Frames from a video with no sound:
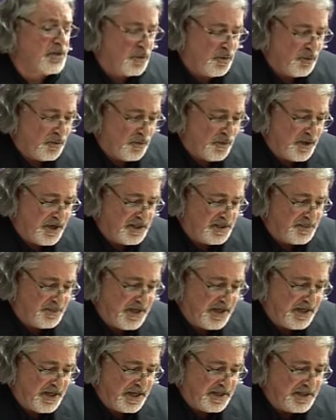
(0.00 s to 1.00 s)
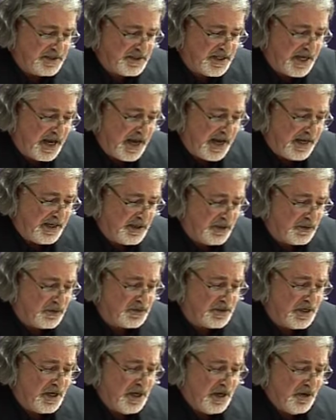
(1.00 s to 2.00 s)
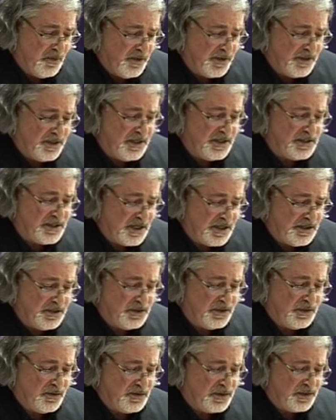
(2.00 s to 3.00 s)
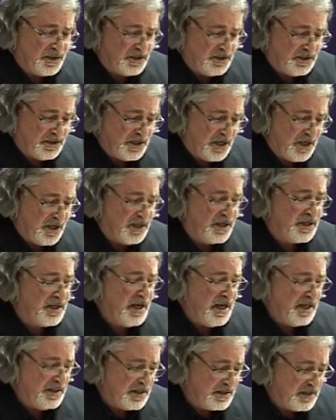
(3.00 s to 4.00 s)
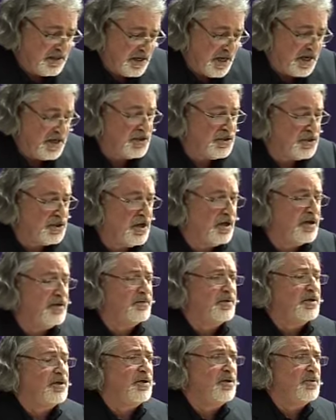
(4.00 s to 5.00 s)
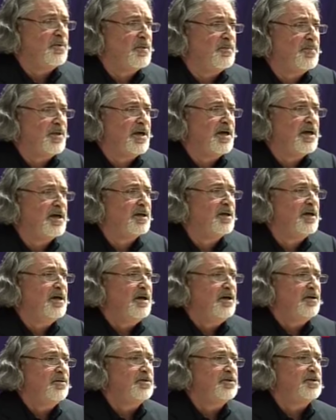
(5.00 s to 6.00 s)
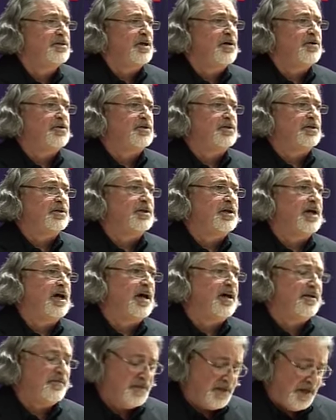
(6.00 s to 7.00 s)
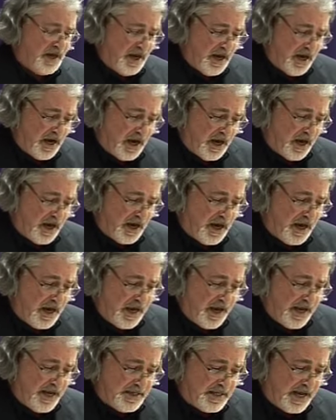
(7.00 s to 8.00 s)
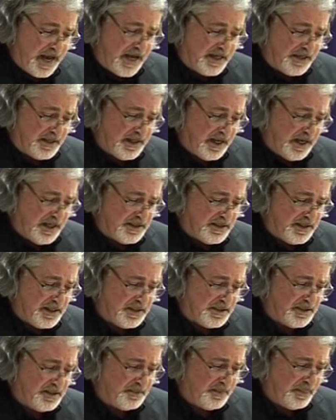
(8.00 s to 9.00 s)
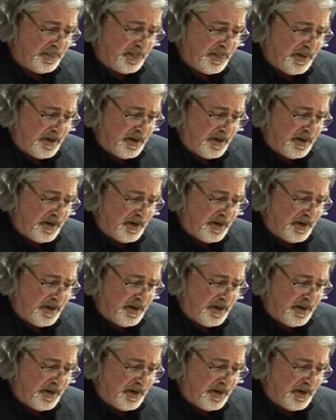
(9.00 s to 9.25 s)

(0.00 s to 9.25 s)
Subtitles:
has always been entangled with these issues concerning the nature of the human being whose social lives it analyzes.